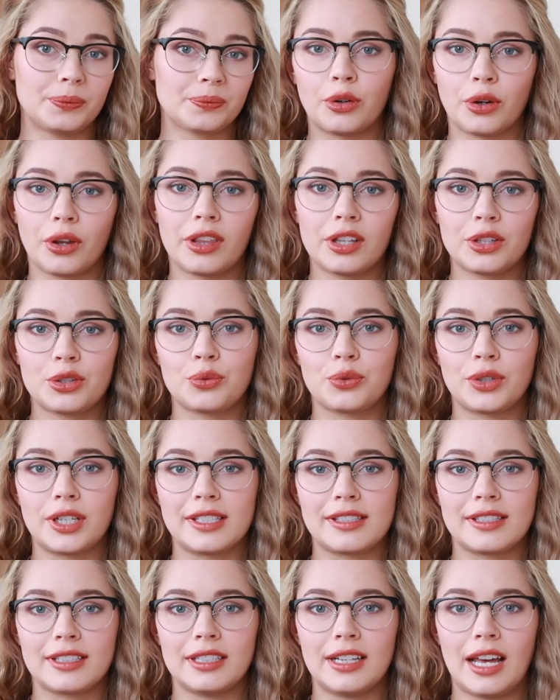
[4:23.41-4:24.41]
For this
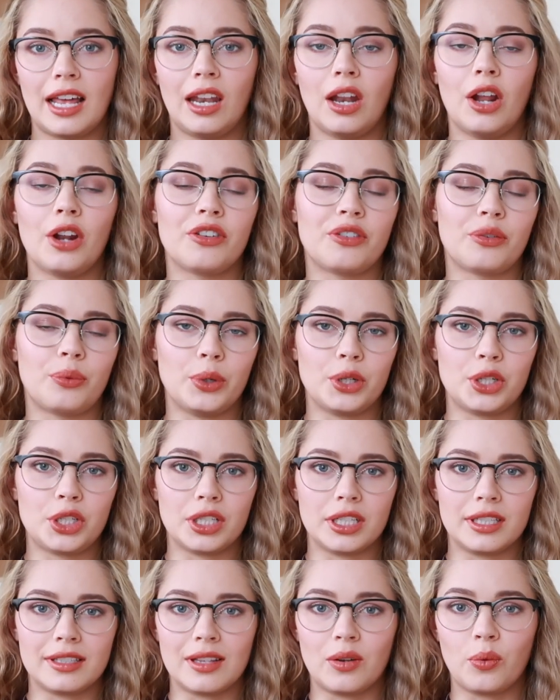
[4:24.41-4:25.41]
reason, a lot of
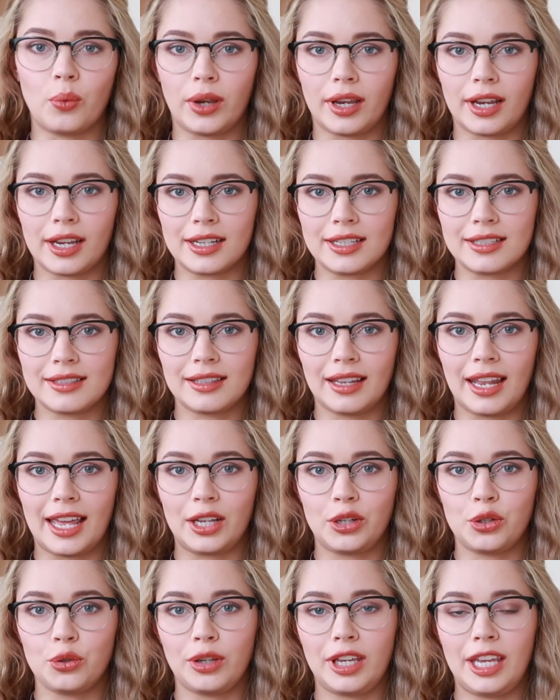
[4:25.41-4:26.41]
witches and Wiccans
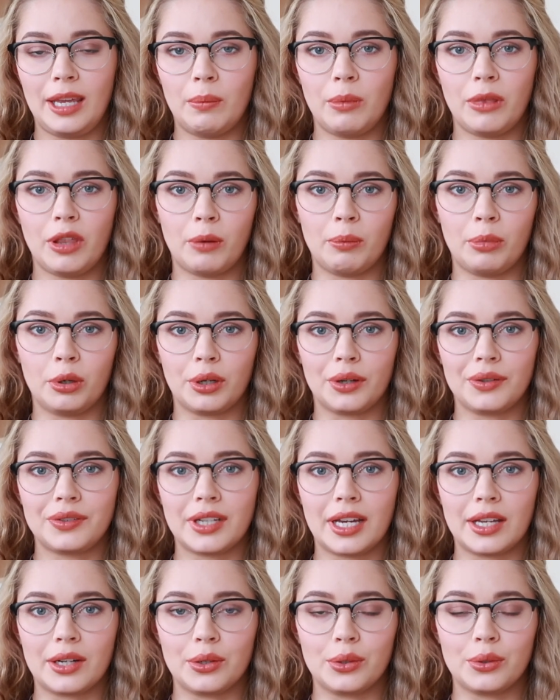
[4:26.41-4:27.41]
like to keep their Book of
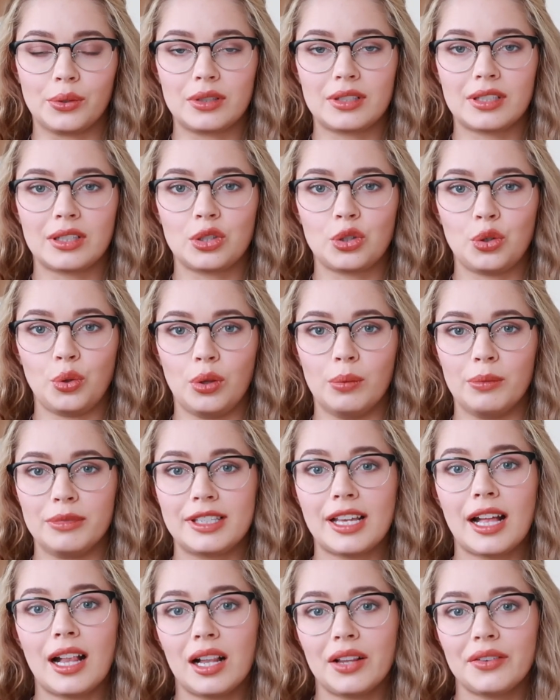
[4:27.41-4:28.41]
Shadows to
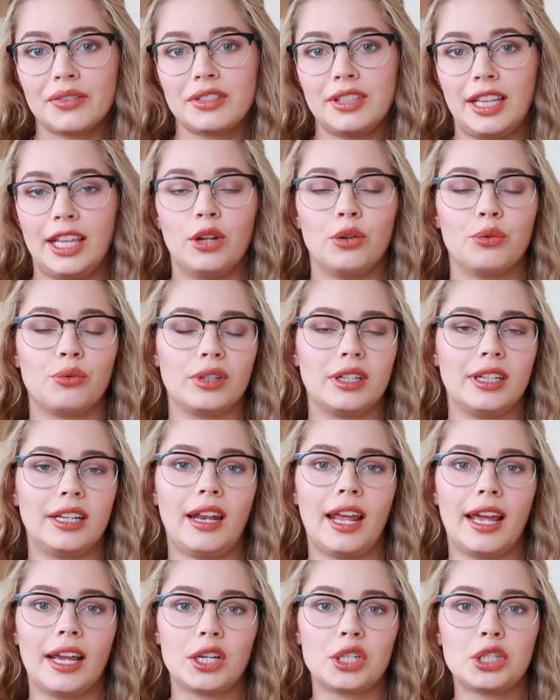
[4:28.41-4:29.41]
themselves. They don't
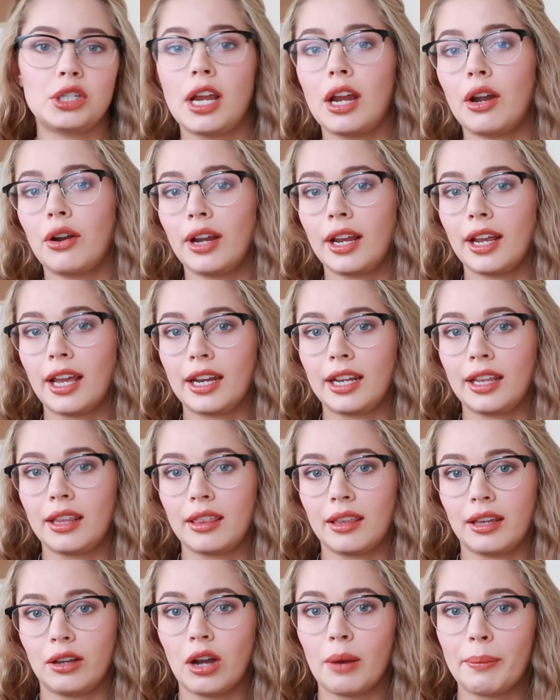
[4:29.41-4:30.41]
really like sharing
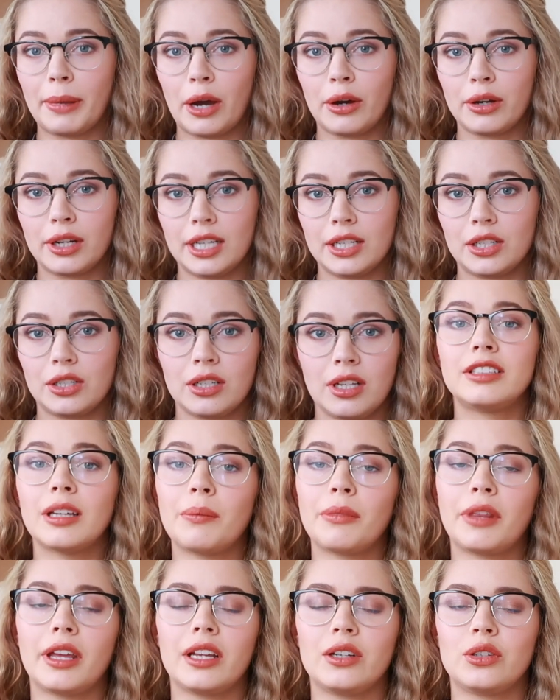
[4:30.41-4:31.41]
anything about it.
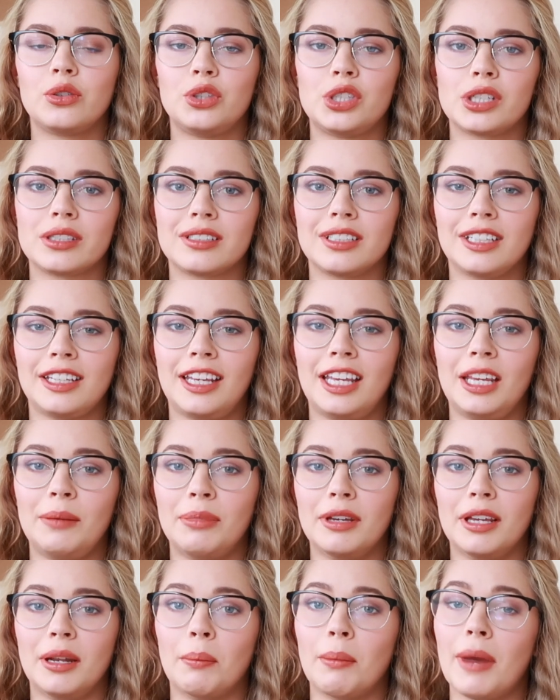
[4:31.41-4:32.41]
Something to just
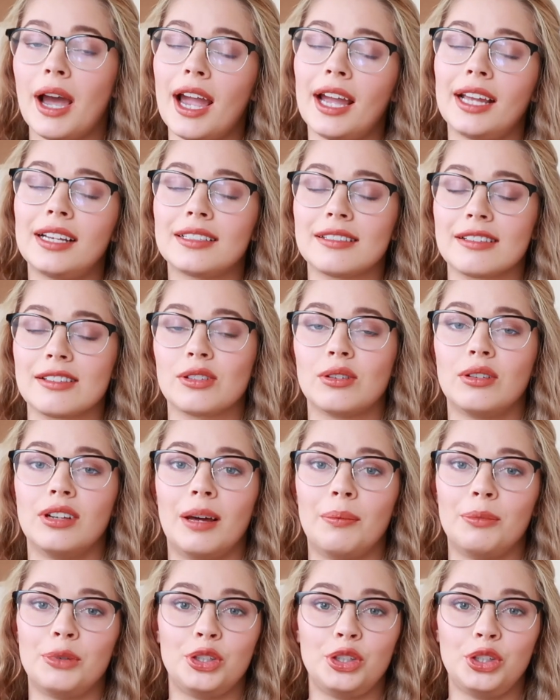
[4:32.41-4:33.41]
keep in mind. It is
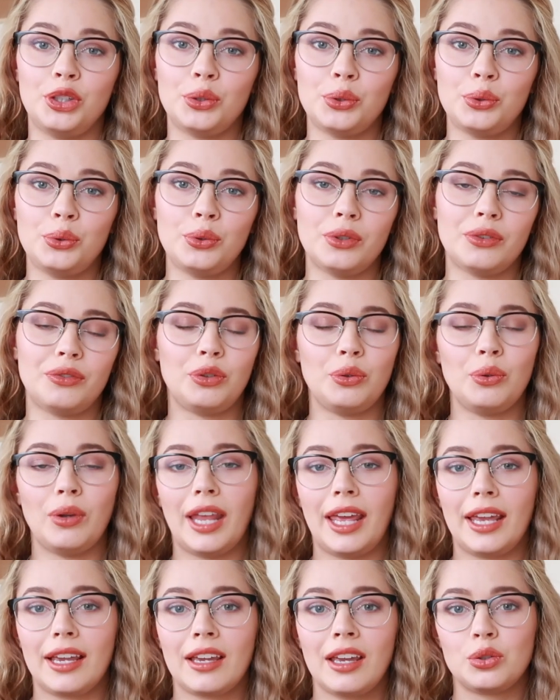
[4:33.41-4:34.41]
all up to you if you
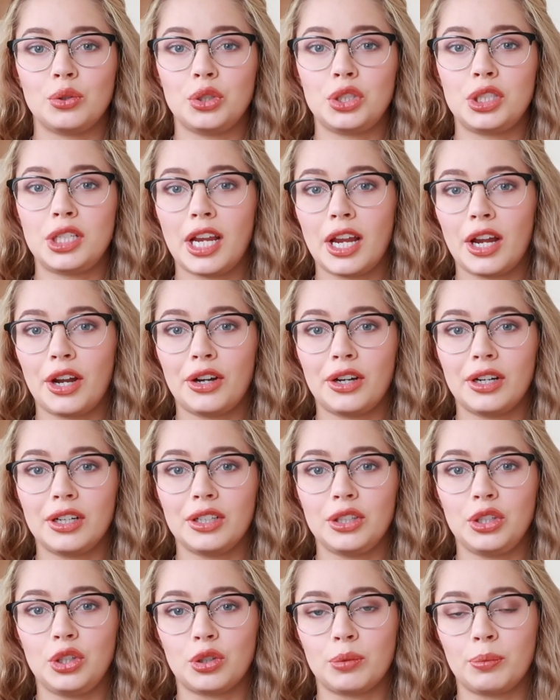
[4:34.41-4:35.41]
like to
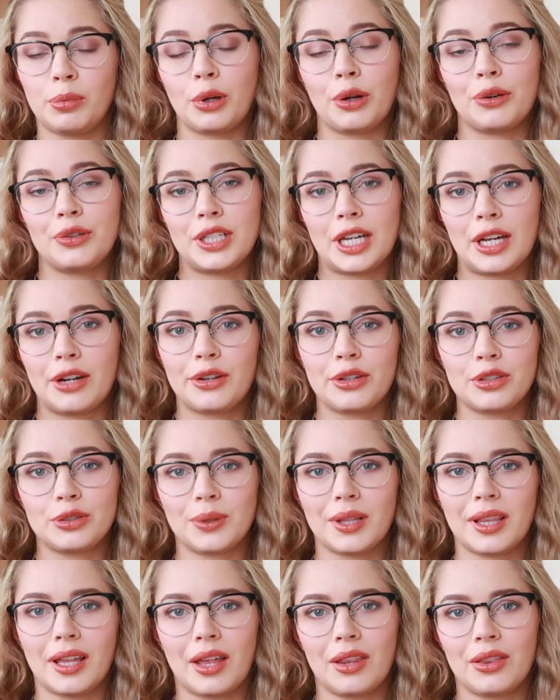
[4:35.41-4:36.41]
share your Book of
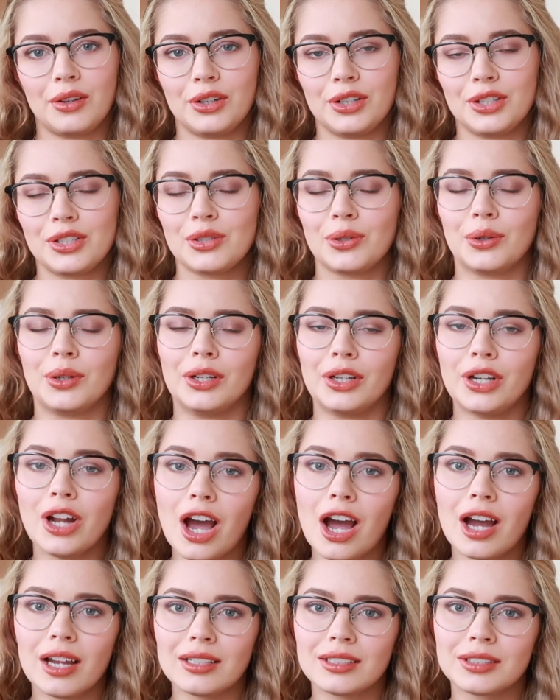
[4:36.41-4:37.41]
Shadows with others or
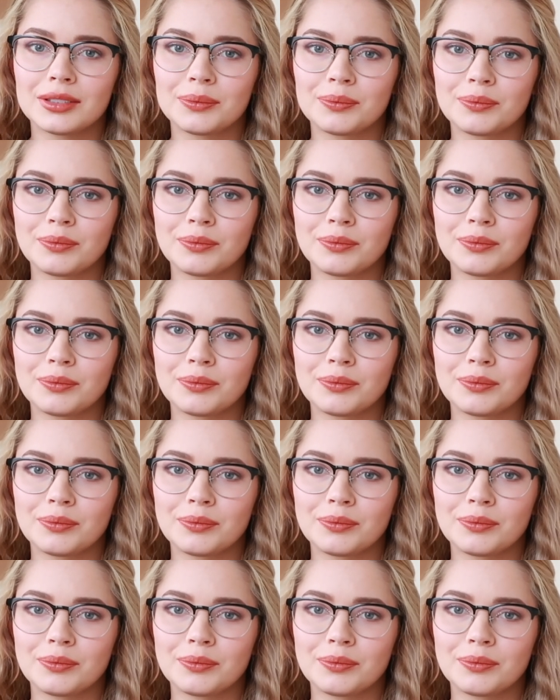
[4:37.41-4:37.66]
not.